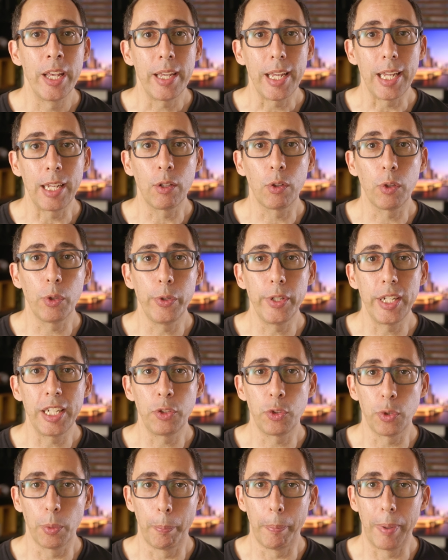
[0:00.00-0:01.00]
including
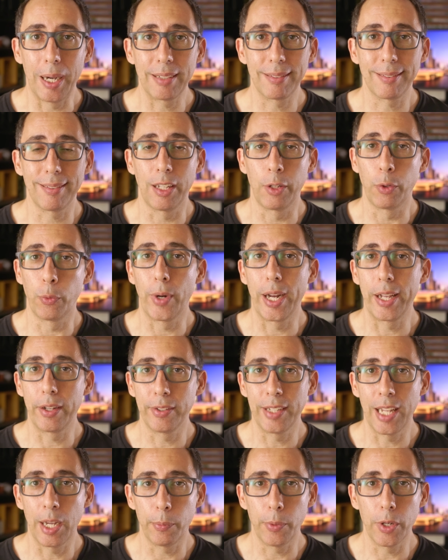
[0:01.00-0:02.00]
to bus and rail
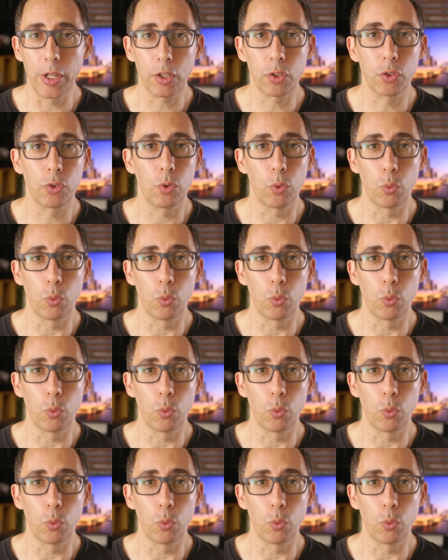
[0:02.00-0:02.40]
networks,